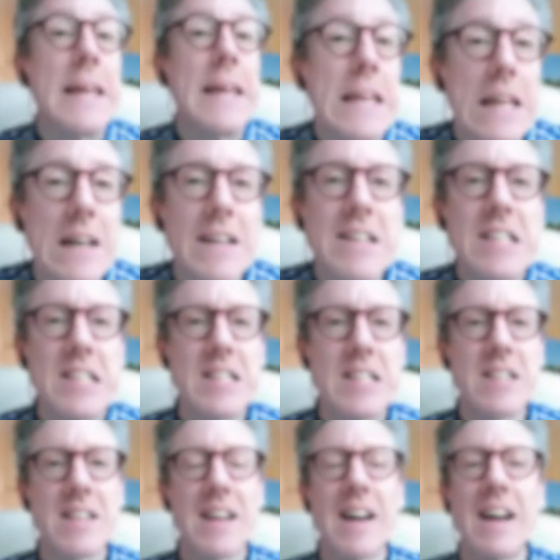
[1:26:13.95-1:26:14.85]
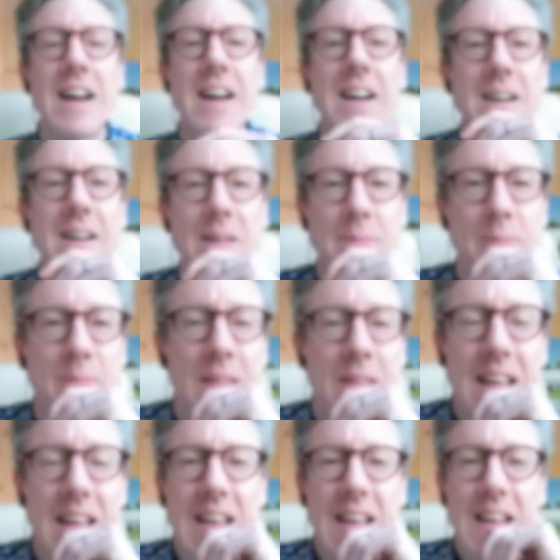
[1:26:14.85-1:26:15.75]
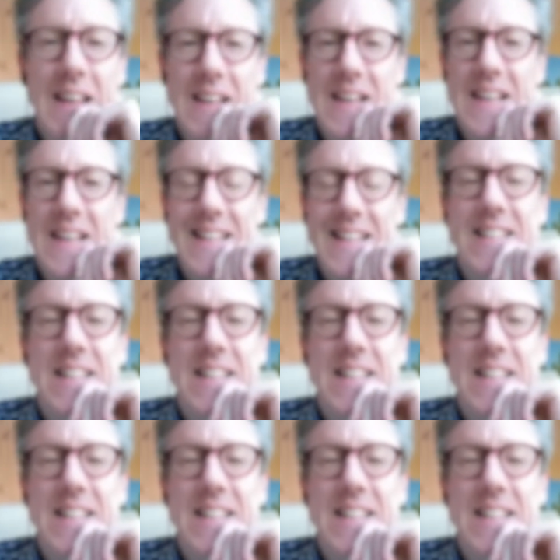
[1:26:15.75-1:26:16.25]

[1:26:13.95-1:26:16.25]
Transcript: with 7 things that went right this week.